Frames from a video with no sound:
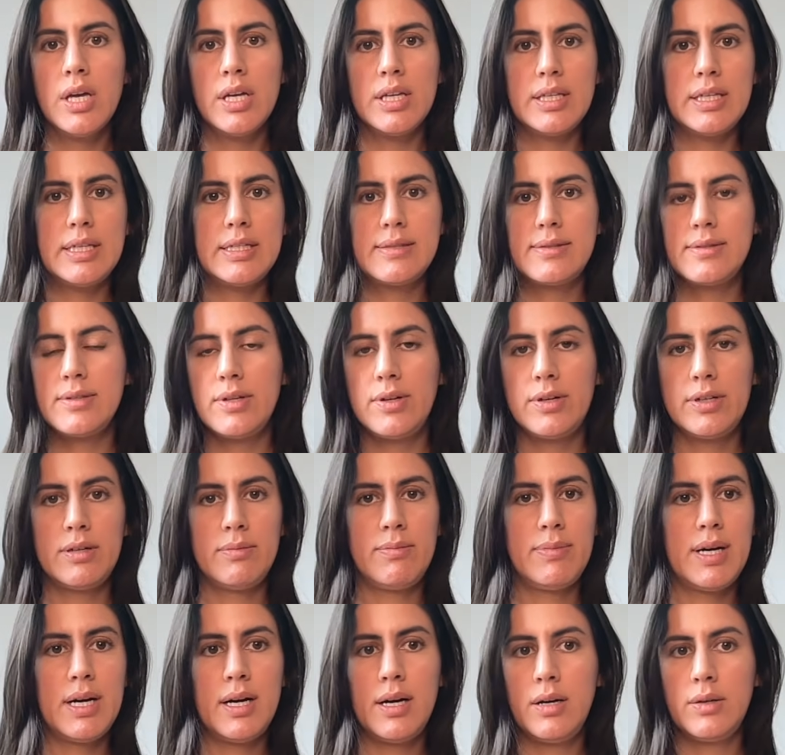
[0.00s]
It's not
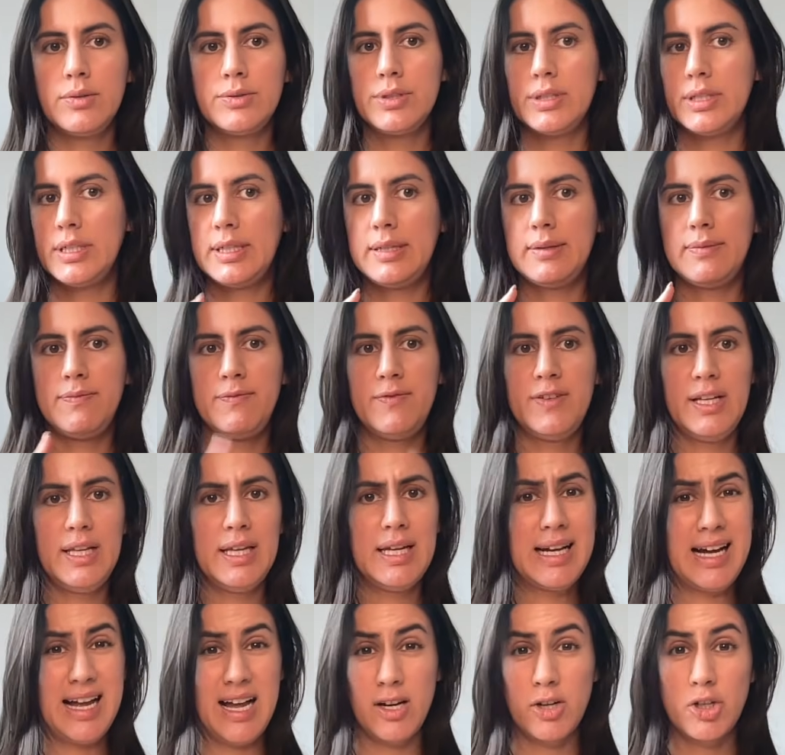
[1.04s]
about feeling
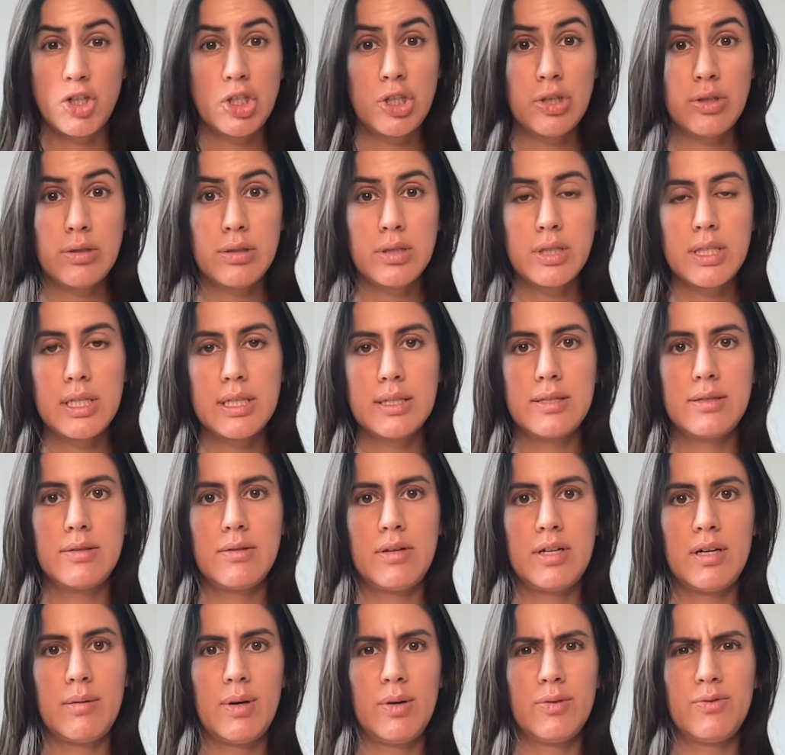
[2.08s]
anxious. It's not
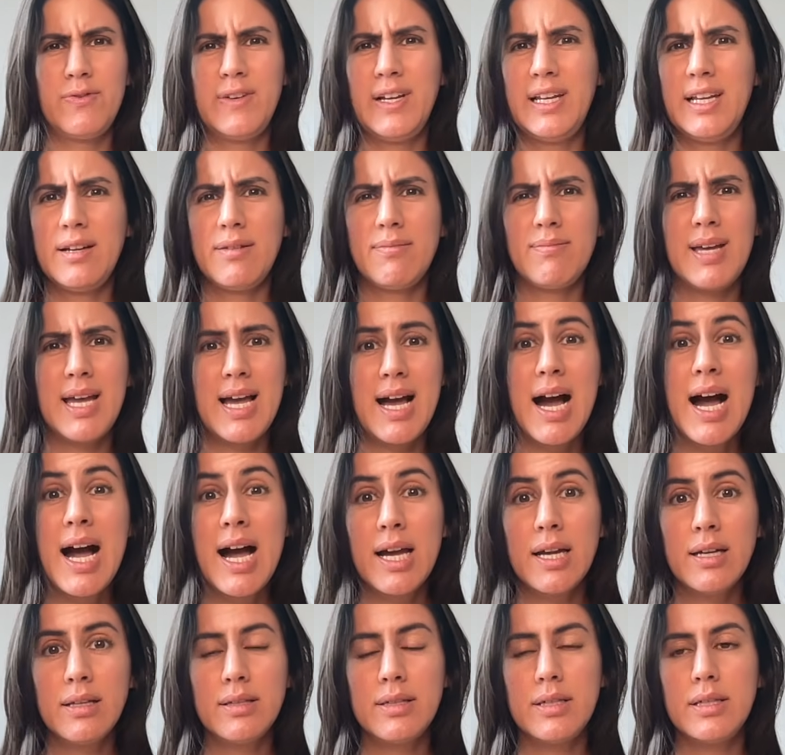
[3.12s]
about feeling
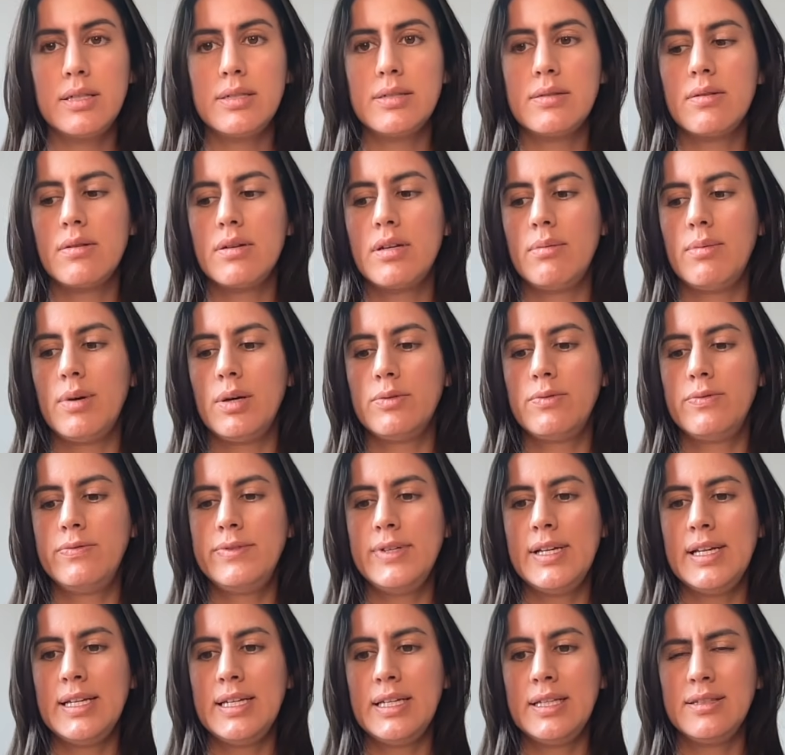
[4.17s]
behind. It's not about
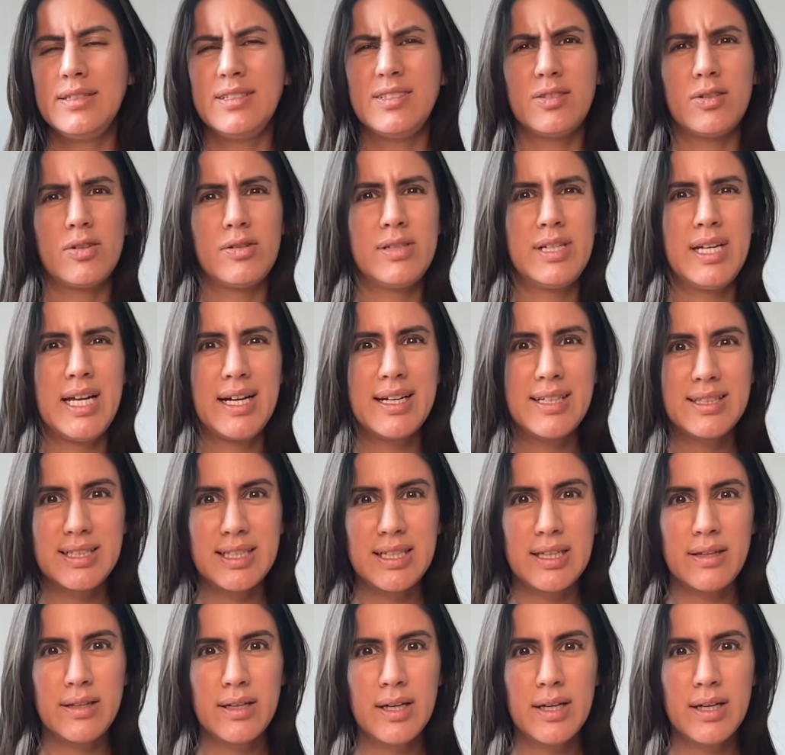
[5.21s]
feeling disconnected.